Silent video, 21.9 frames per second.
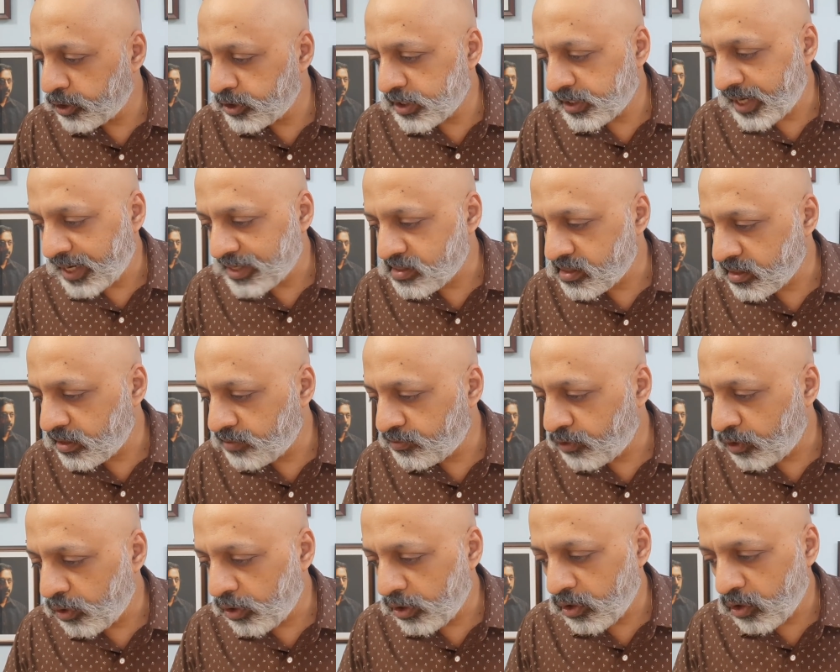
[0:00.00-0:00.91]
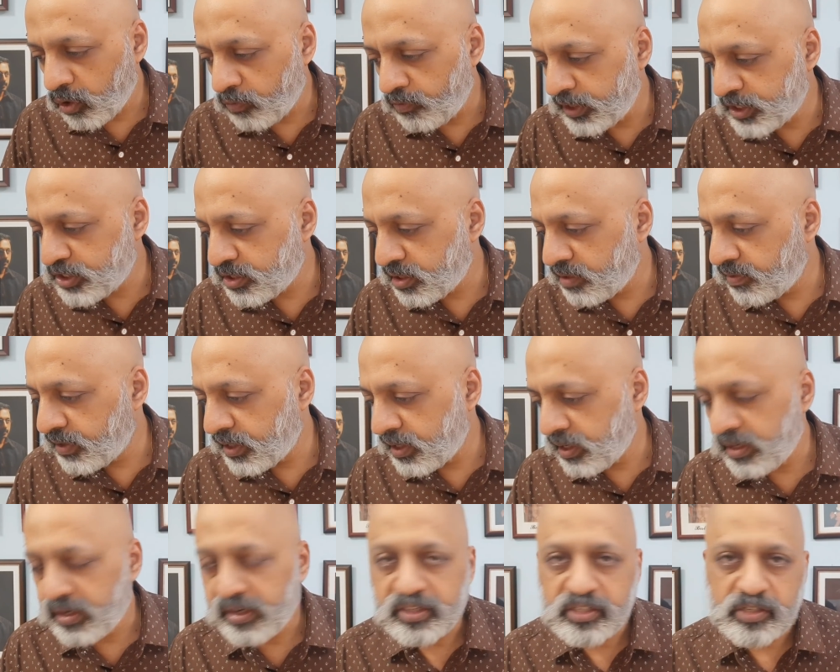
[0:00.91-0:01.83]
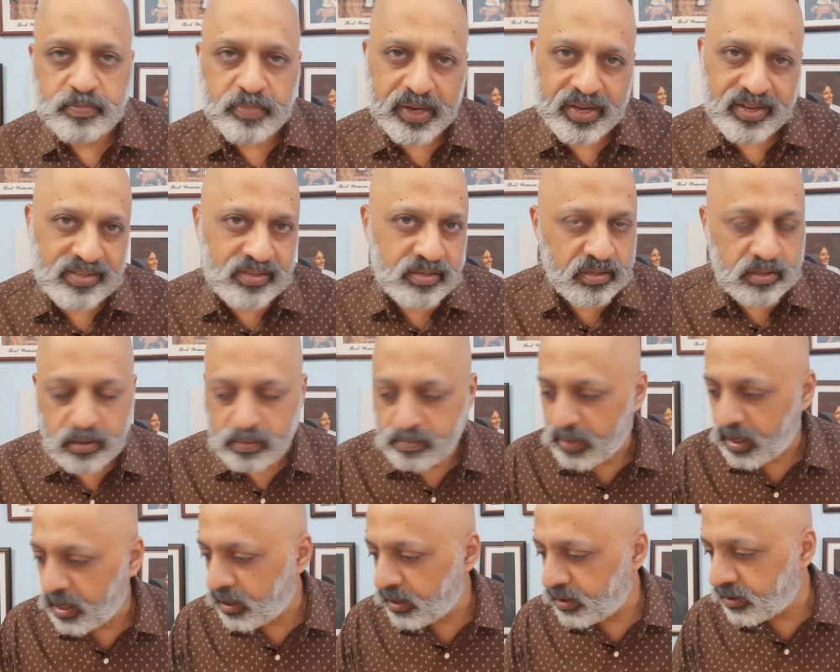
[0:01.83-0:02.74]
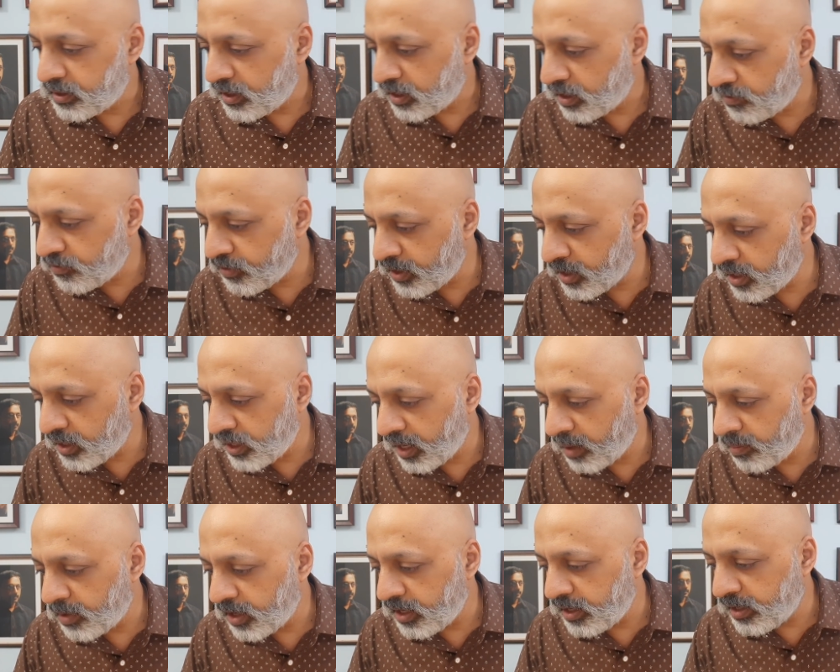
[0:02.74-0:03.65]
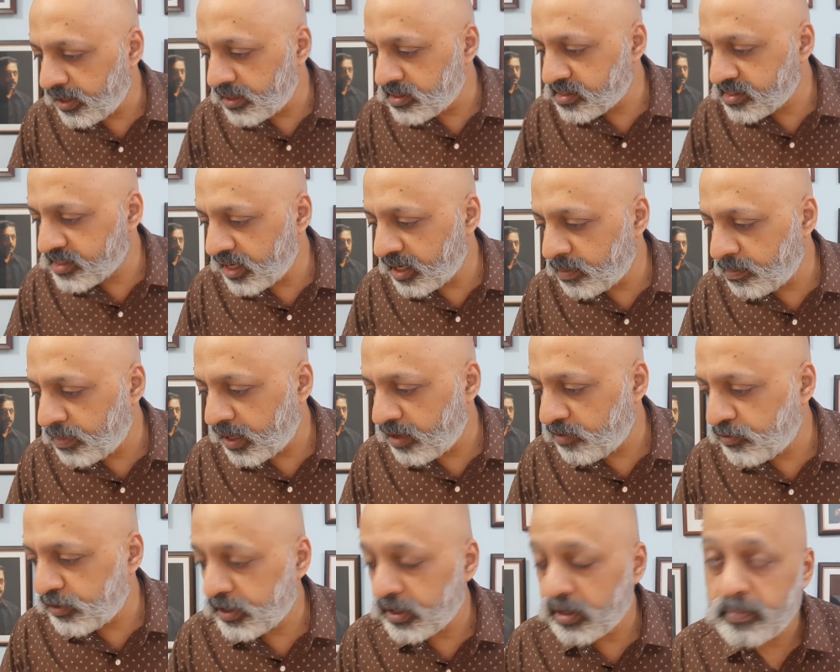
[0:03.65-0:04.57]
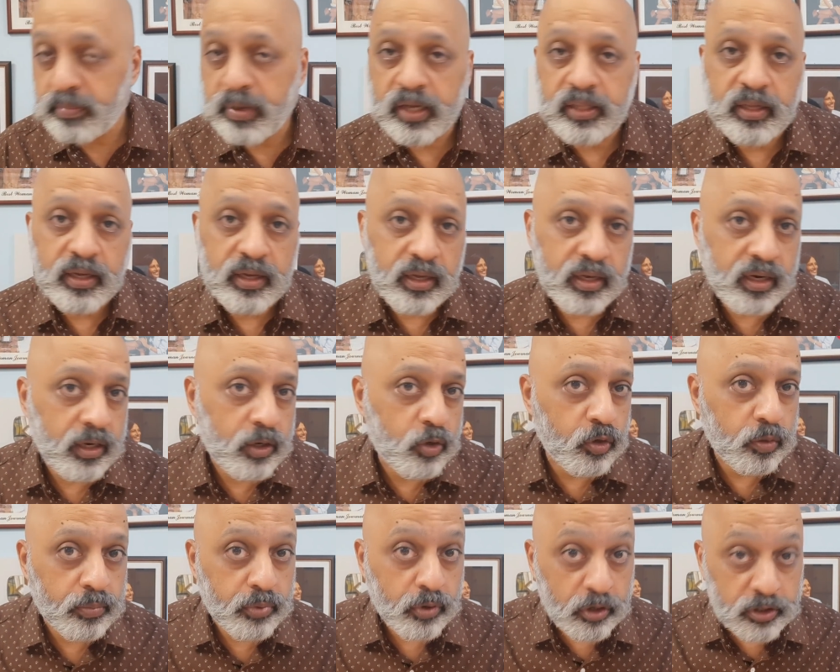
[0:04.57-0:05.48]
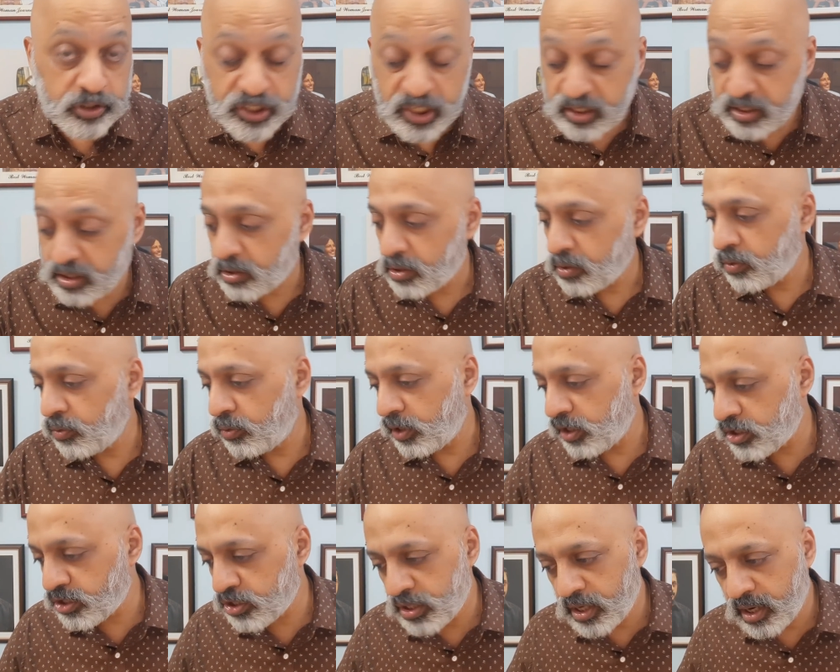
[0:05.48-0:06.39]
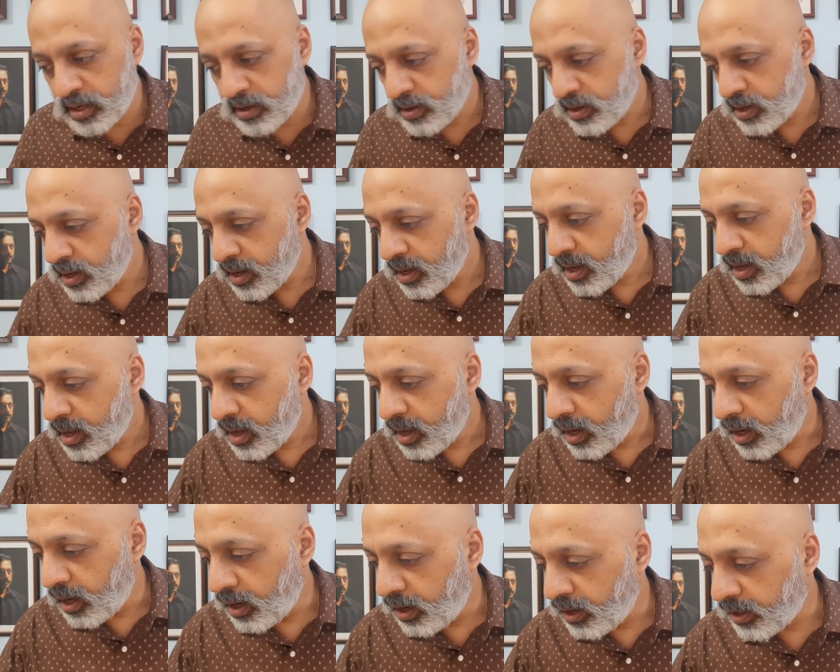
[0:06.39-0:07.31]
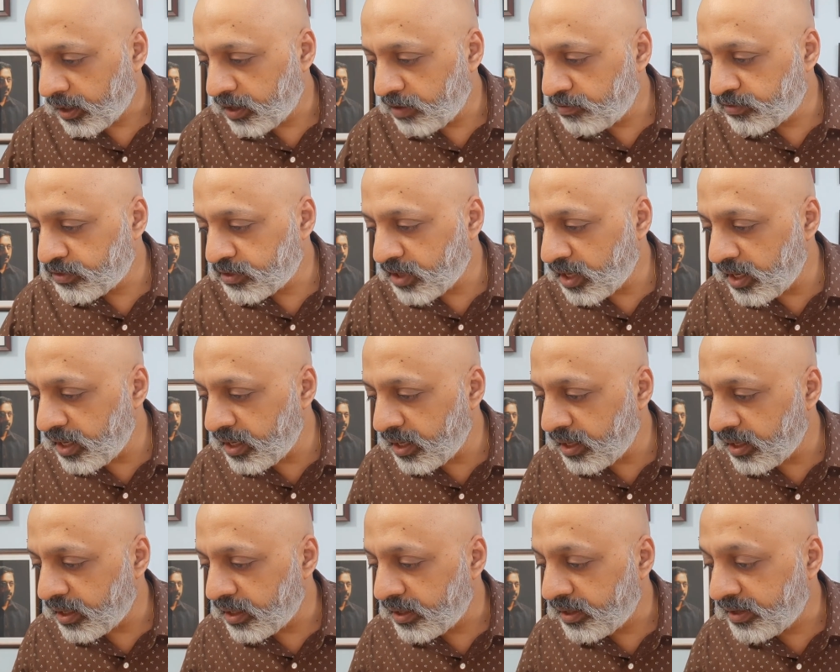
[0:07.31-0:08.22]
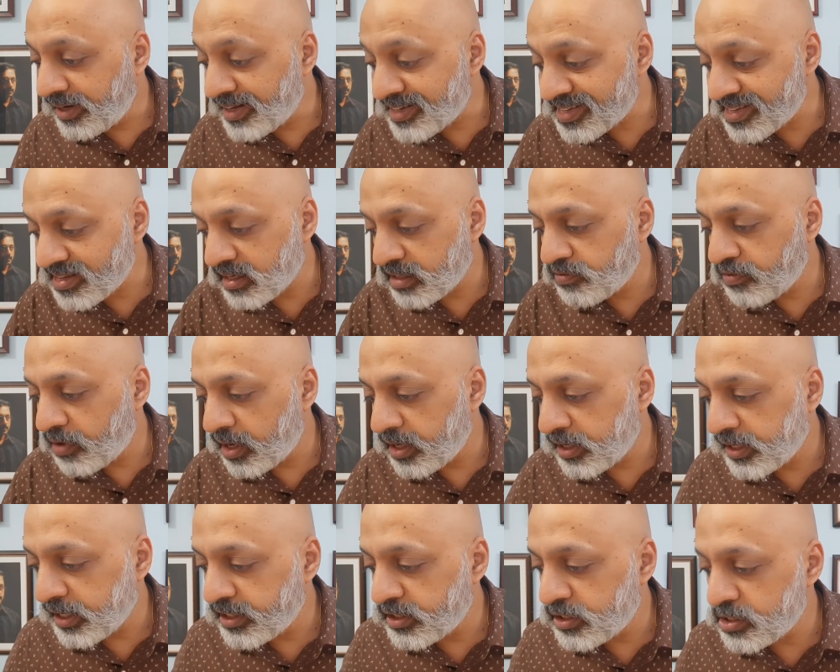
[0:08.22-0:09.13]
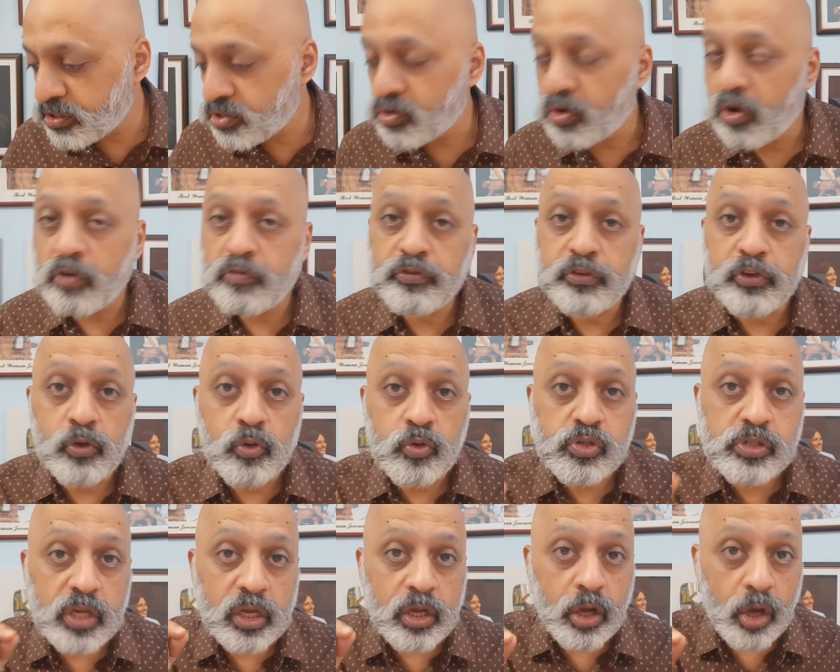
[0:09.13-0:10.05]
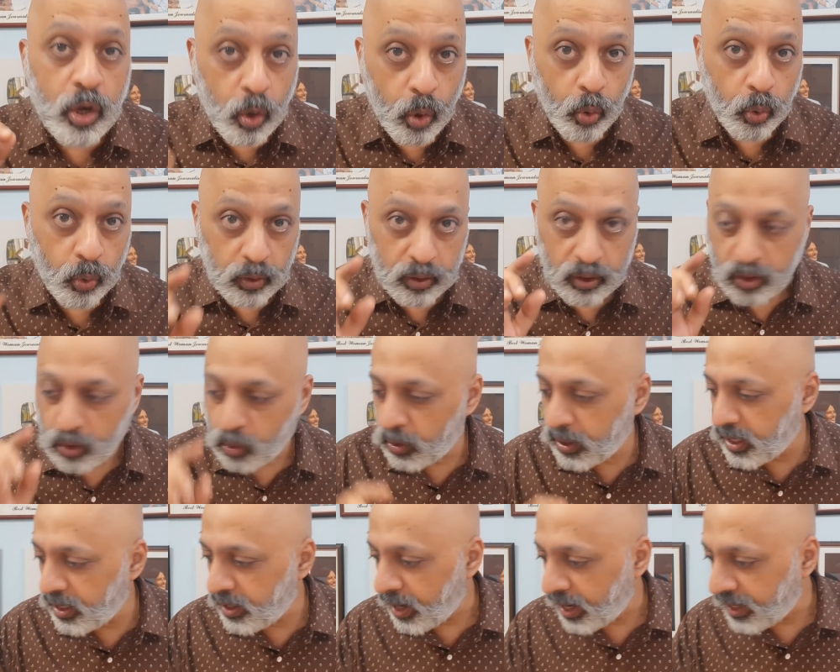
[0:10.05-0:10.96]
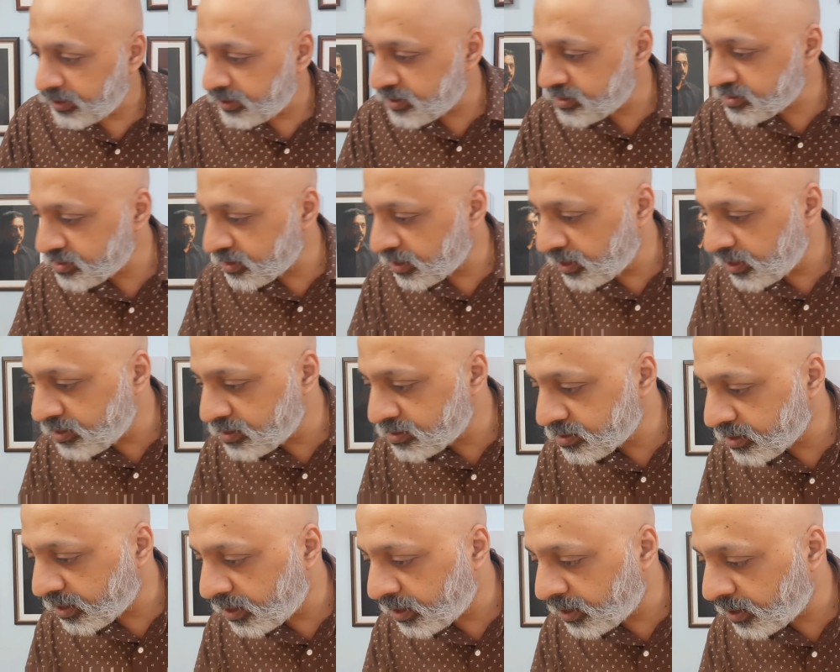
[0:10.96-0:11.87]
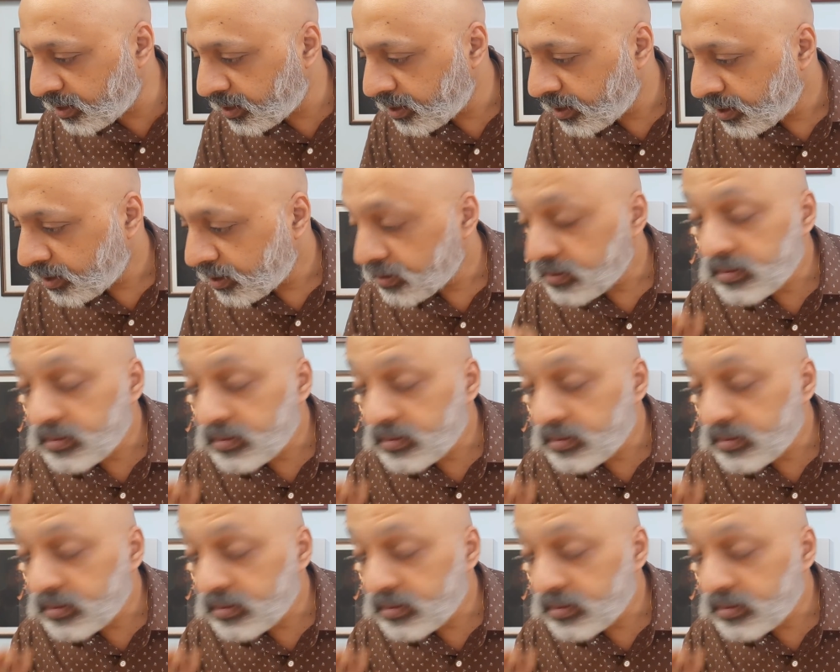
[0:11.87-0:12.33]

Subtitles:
project, answer the following. On which river it is based? Mahanadi River. Name an Indian state benefited by the Hirakud project. Odisha. Give three disadvantages of using coal. Okay, and this is a